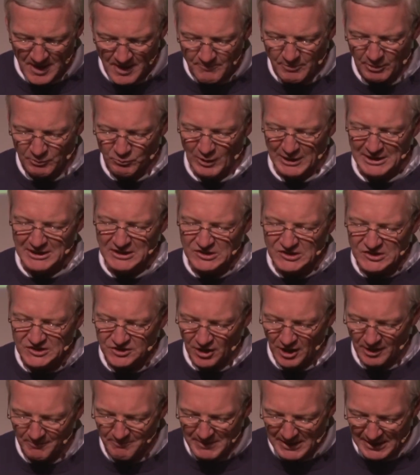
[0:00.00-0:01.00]
But when he
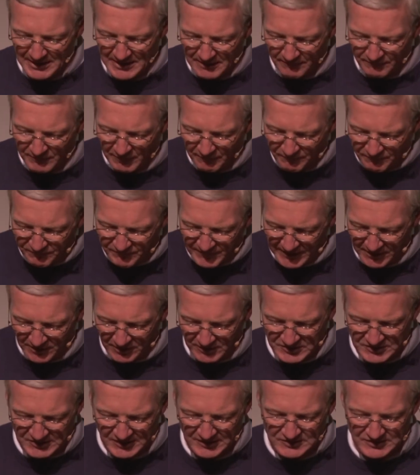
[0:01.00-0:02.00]
saw many of the
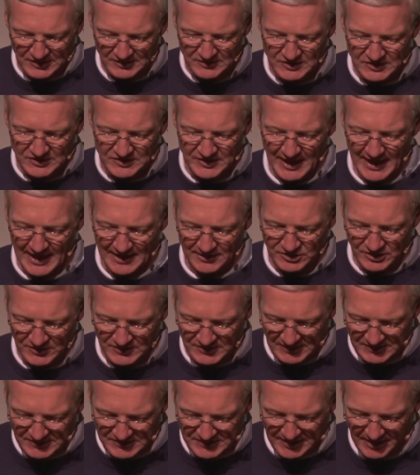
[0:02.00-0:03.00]
Pharisees and
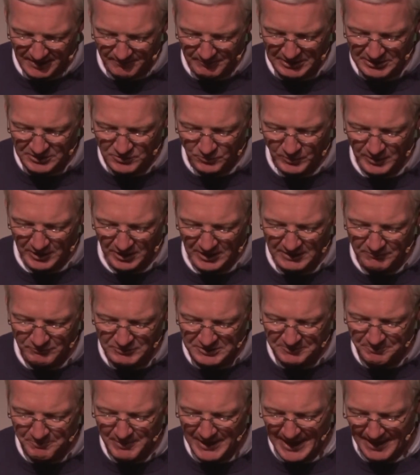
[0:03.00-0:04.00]
Sadducees coming to where he
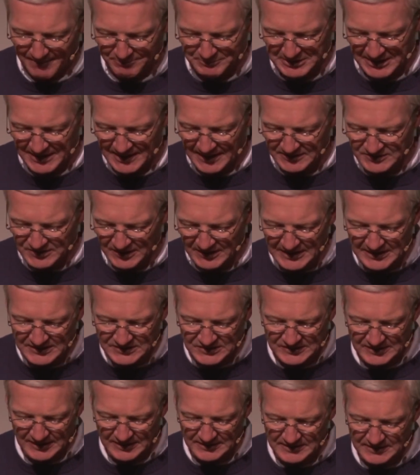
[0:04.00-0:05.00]
was baptizing, he
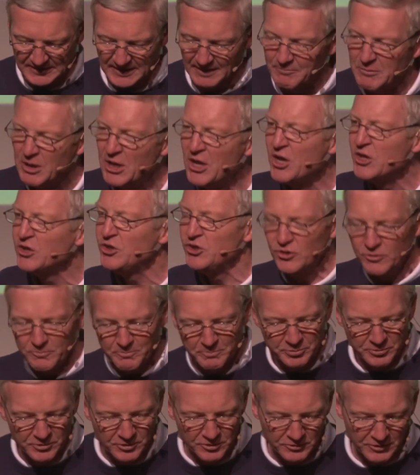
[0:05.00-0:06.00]
said to them, You
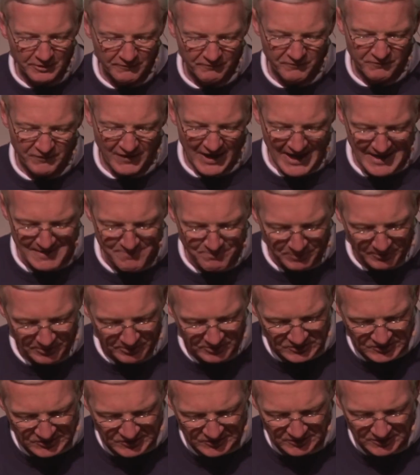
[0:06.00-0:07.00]
brood of
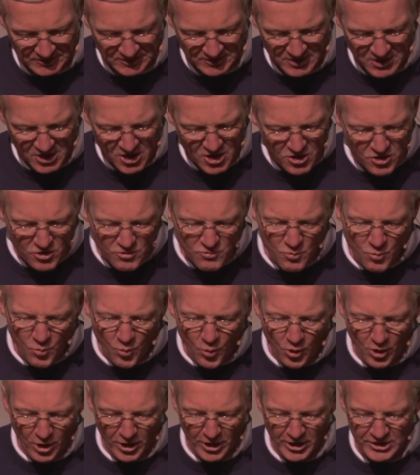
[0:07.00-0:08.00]
vipers, who
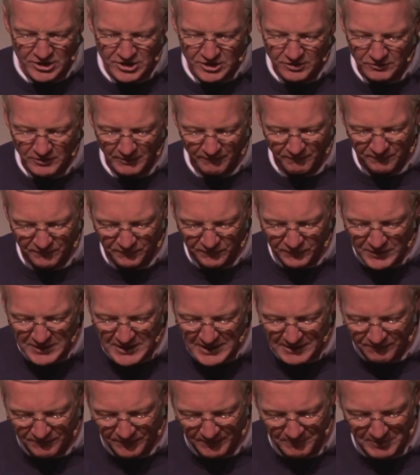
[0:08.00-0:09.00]
warned you to
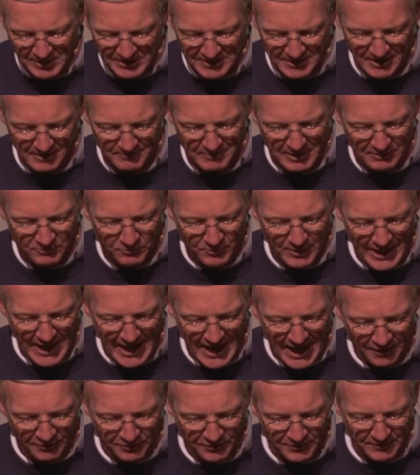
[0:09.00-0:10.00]
flee from the coming
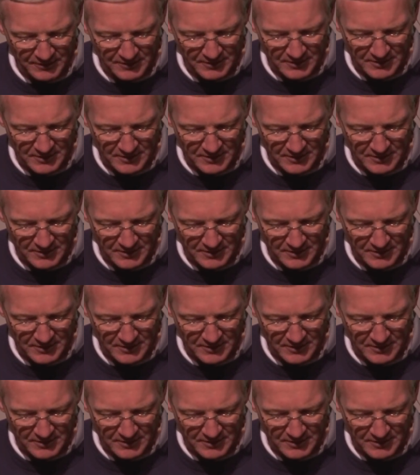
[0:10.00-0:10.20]
wrath?